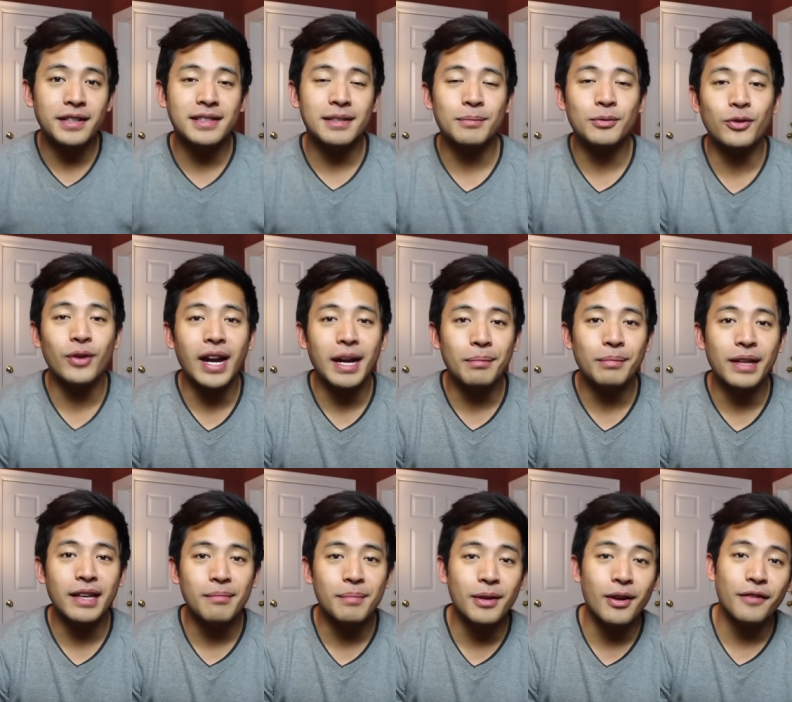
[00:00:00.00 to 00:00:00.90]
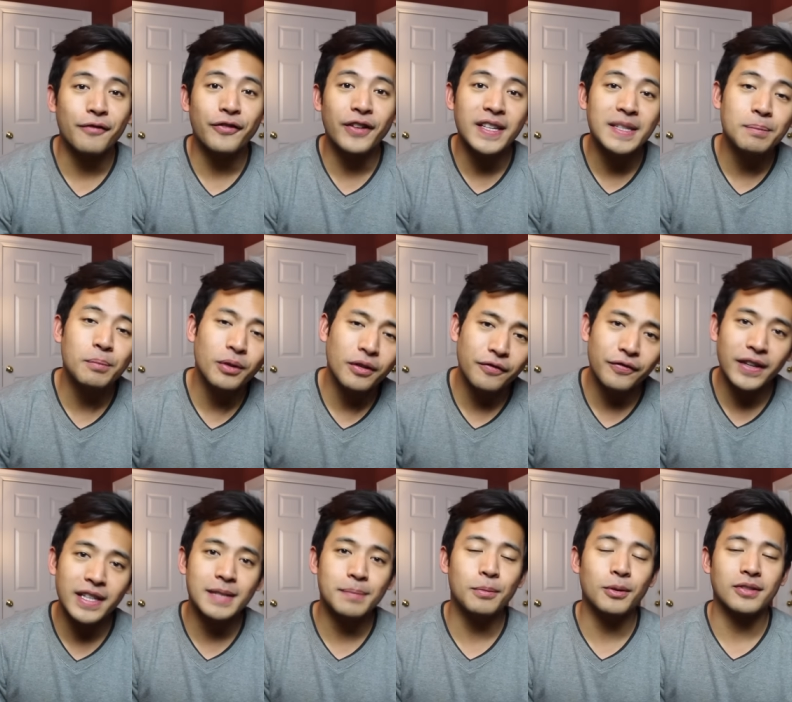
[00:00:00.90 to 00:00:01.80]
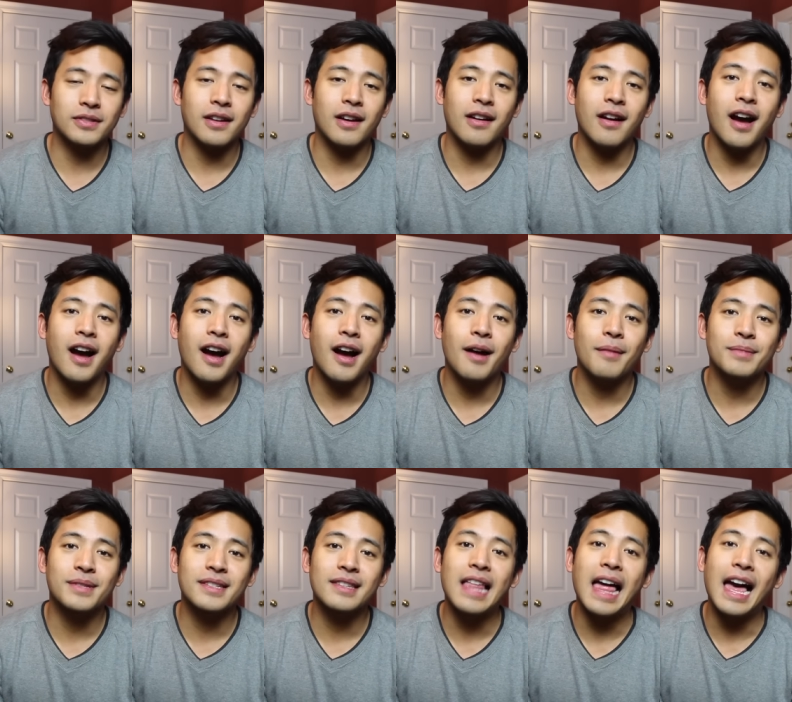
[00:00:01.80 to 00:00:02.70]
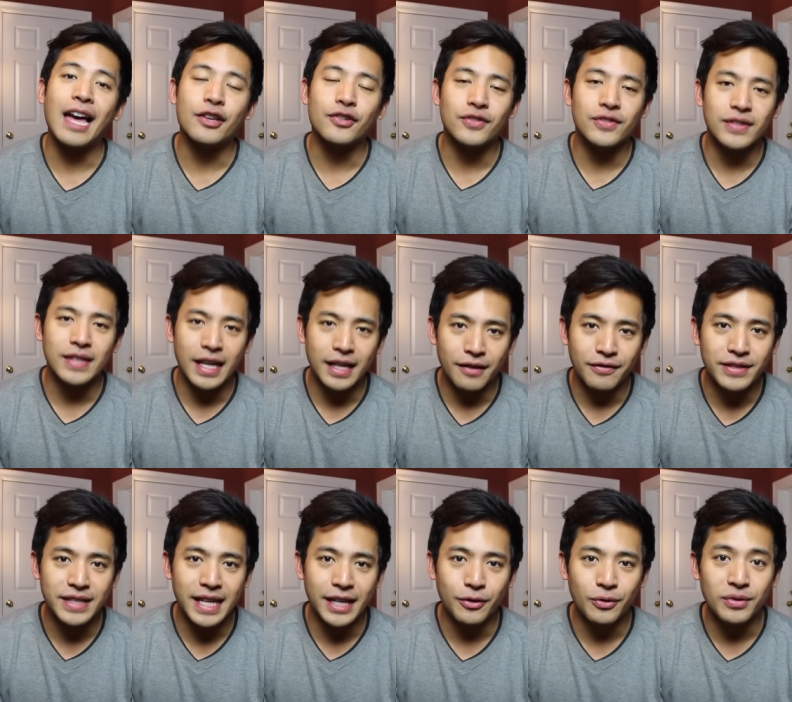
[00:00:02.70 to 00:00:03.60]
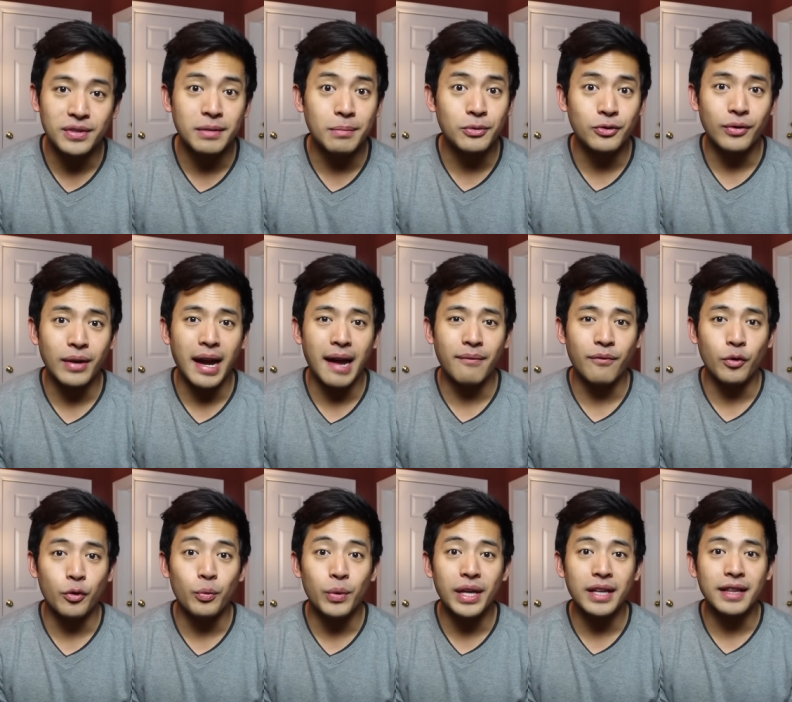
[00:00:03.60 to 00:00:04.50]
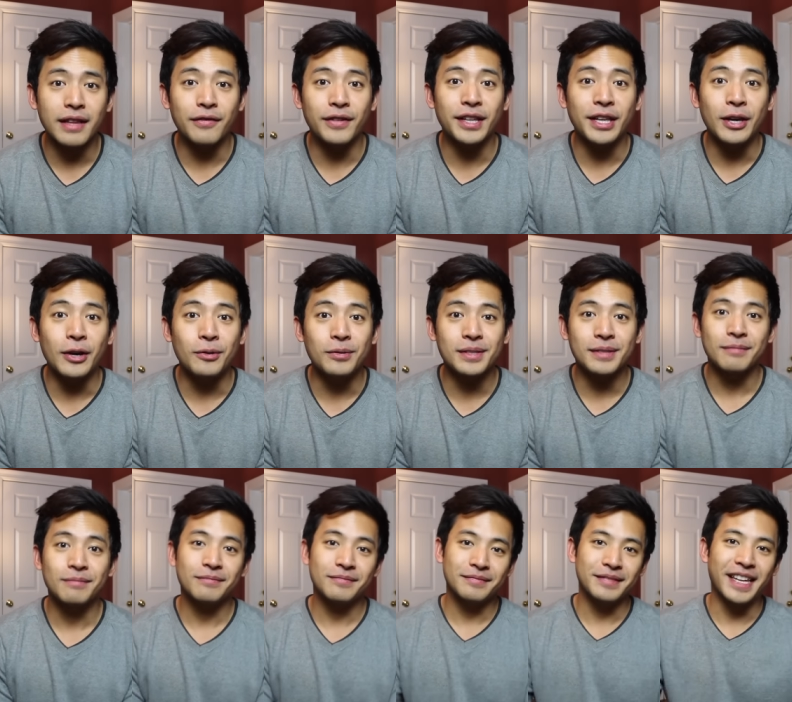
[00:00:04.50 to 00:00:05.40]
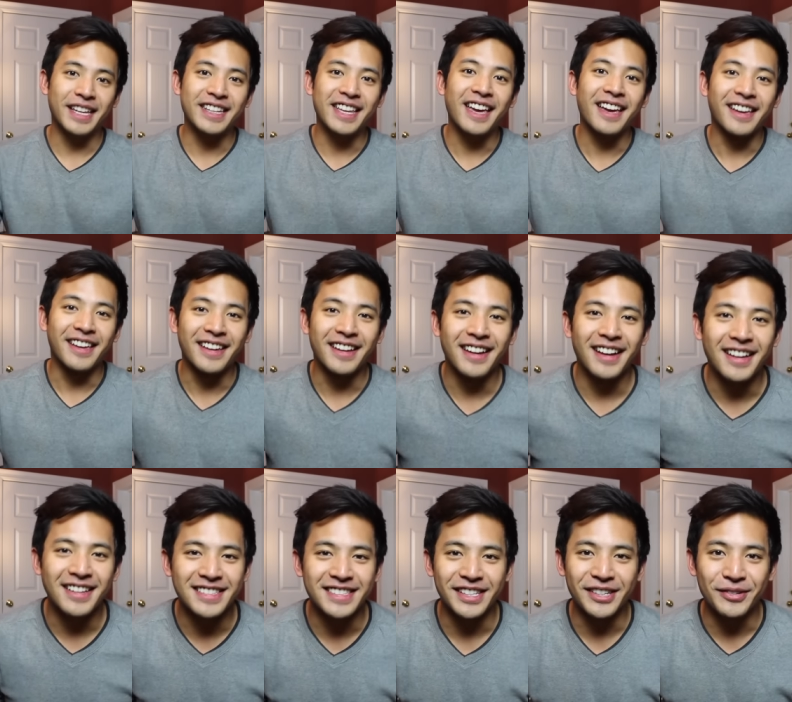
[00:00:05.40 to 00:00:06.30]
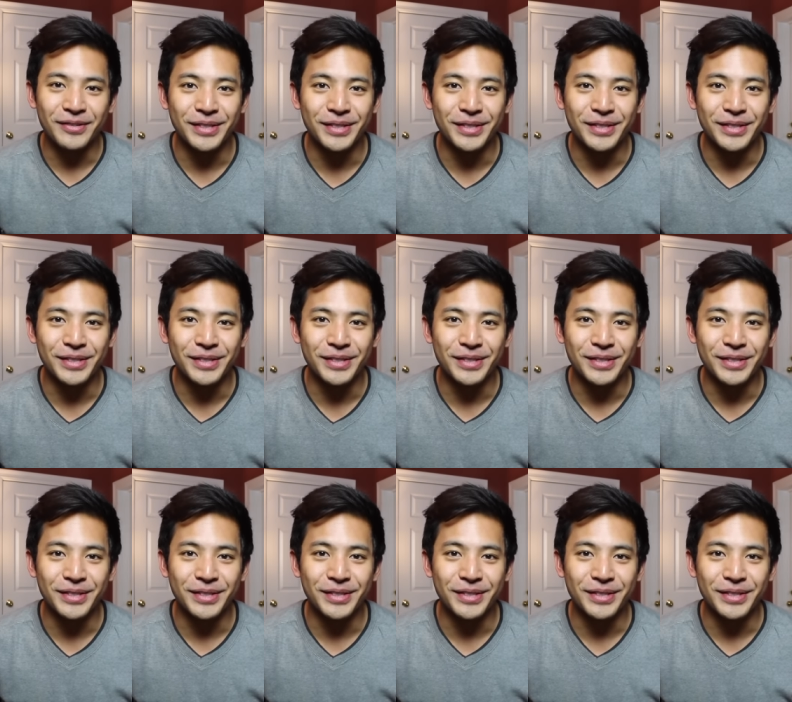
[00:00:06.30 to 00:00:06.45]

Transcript: to subscribe, like me on Facebook, facebook.com slash stateofdaniel. Subscribe for weekly videos. And hey, I'll see you